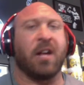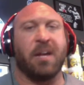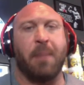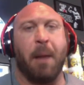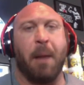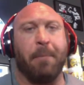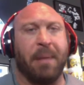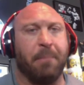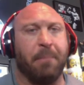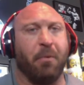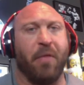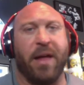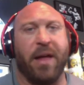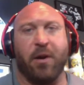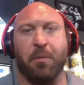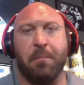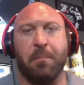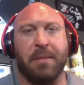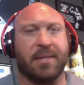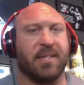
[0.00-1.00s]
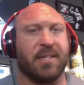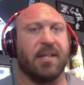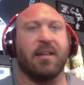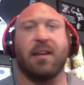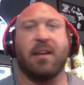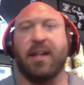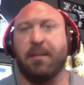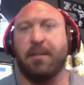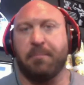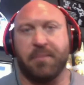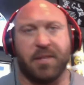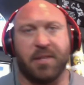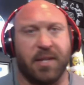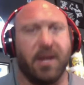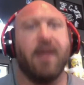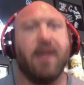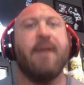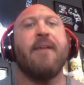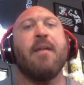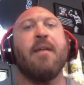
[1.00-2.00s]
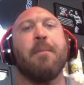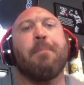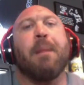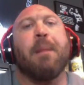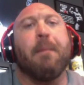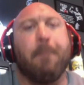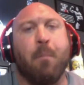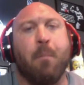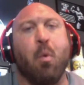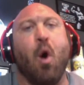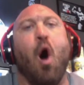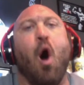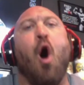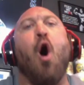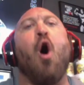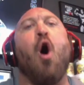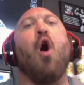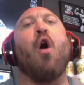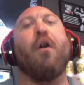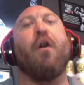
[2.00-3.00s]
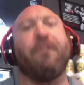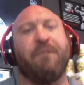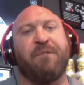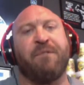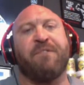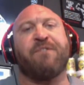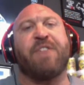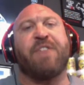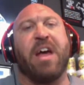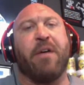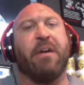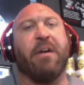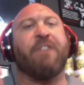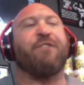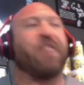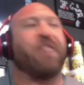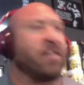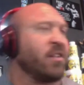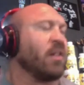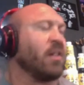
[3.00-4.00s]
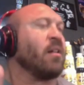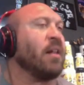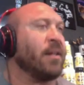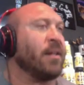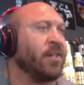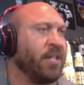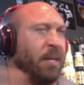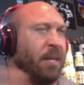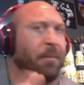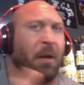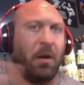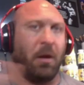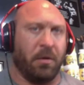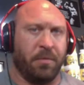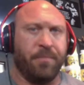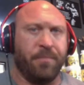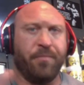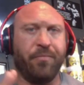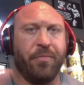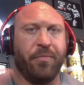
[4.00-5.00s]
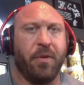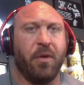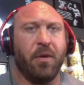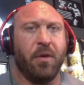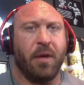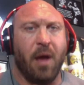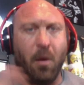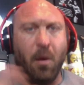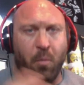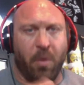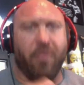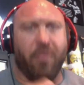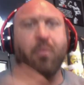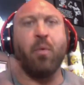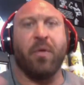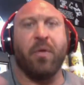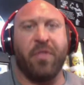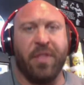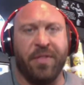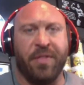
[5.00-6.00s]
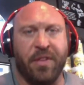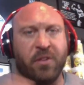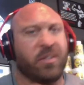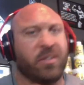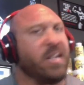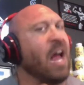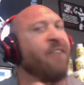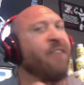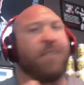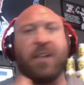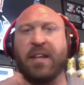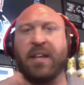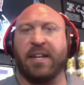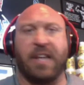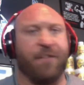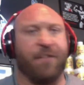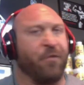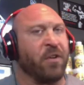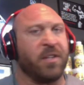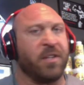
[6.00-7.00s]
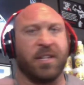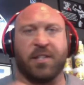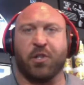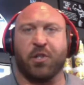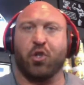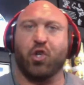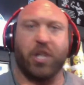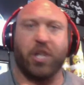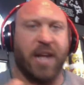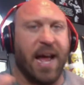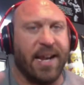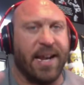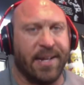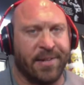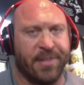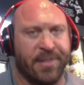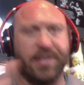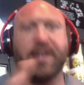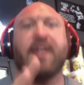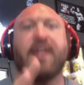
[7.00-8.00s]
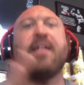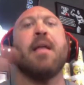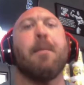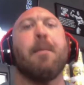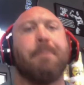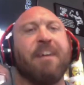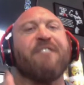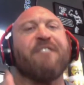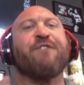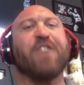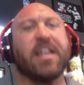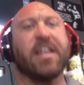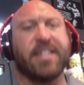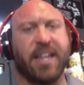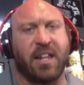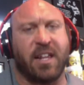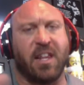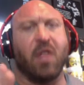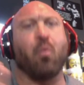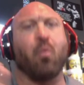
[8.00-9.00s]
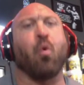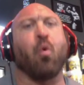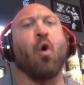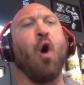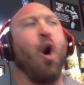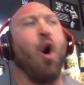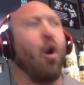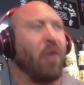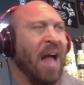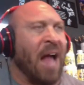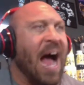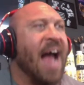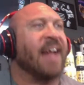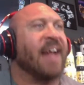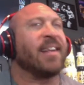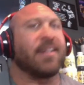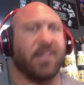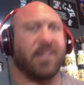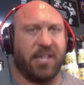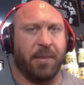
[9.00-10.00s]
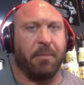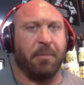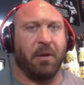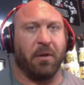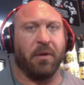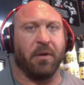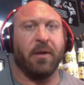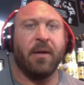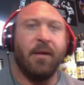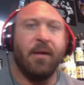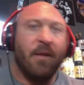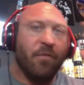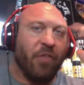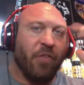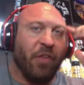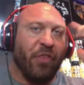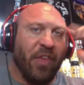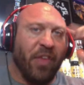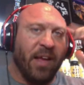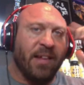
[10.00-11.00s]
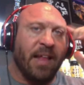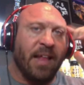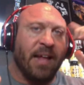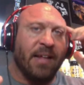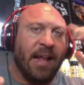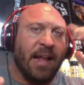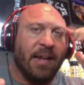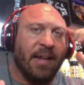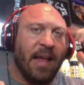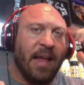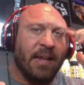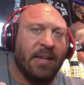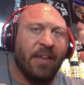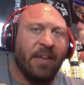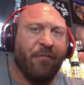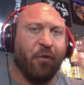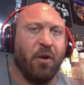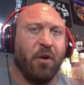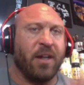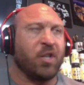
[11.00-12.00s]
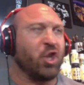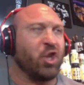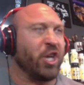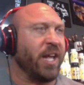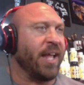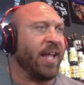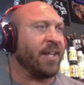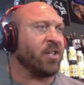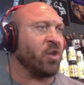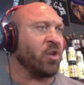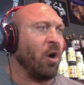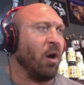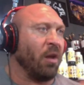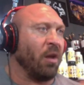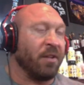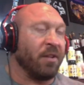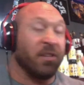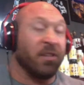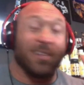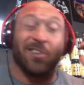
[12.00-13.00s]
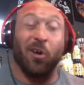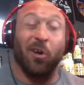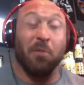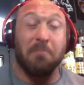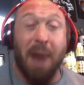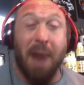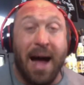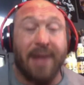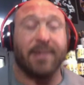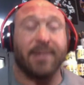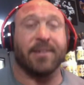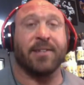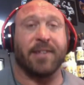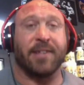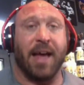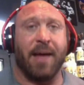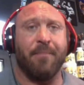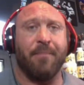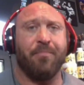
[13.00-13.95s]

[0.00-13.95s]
about people that are missing limbs, but we're all very physically similar. And there's definitely differences in genetics, but physically we're all kind of similar. The thing that differentiates all of us is our mindset,